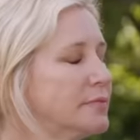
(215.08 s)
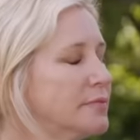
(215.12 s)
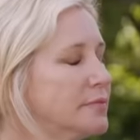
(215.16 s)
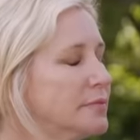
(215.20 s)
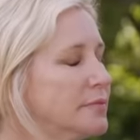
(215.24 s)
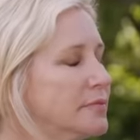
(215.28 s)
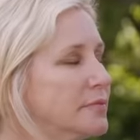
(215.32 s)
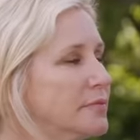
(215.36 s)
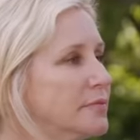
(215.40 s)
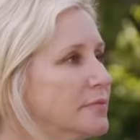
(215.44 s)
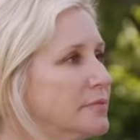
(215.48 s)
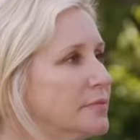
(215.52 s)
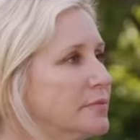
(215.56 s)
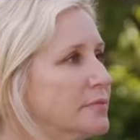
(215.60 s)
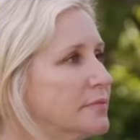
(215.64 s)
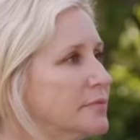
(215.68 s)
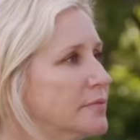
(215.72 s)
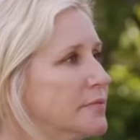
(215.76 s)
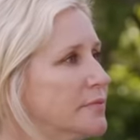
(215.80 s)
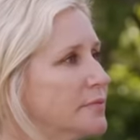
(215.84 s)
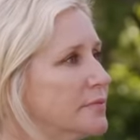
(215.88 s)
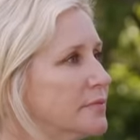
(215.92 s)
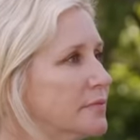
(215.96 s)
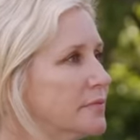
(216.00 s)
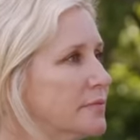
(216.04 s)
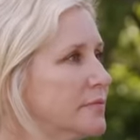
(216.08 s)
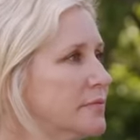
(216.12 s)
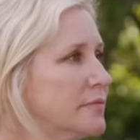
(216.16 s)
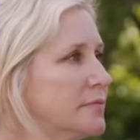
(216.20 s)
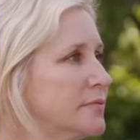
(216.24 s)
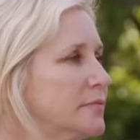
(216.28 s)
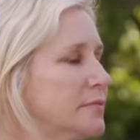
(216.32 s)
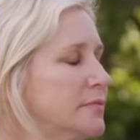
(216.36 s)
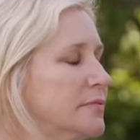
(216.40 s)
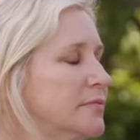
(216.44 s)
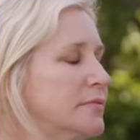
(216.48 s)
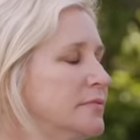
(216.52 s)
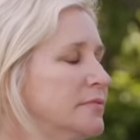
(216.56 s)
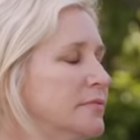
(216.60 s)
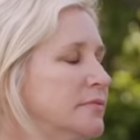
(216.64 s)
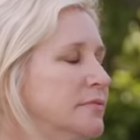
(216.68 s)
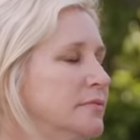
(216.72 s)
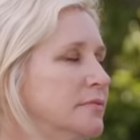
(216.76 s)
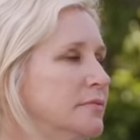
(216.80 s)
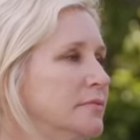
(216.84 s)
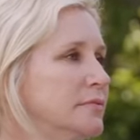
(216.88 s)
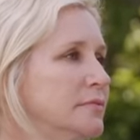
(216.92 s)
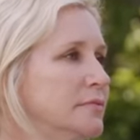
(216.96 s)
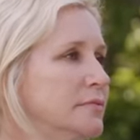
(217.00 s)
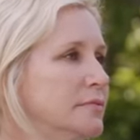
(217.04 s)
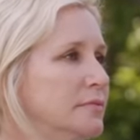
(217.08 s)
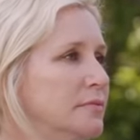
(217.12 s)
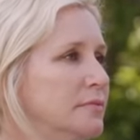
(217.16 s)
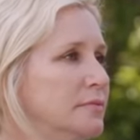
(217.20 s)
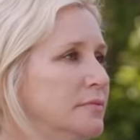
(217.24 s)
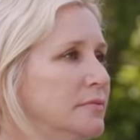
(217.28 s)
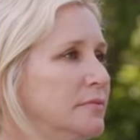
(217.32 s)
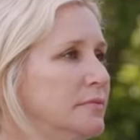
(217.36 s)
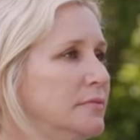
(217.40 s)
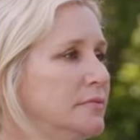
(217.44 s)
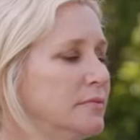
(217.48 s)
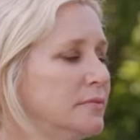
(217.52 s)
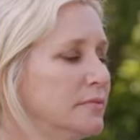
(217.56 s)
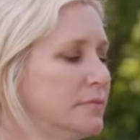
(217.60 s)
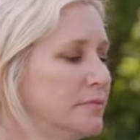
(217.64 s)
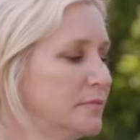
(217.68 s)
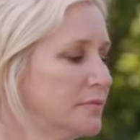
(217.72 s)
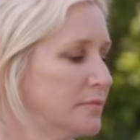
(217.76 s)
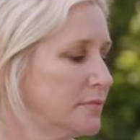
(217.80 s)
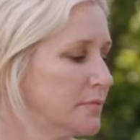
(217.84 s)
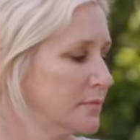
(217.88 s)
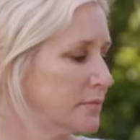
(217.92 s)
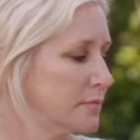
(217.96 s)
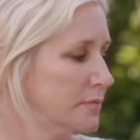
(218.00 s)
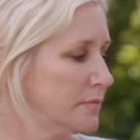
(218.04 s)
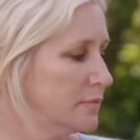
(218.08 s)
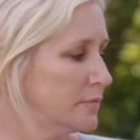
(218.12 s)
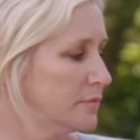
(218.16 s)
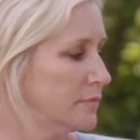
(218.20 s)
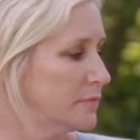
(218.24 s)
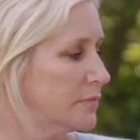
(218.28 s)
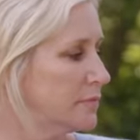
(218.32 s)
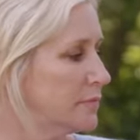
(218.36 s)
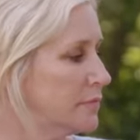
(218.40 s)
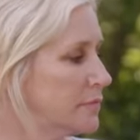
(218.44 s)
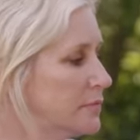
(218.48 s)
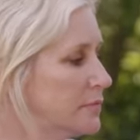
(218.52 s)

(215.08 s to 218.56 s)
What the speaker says: (not speaking)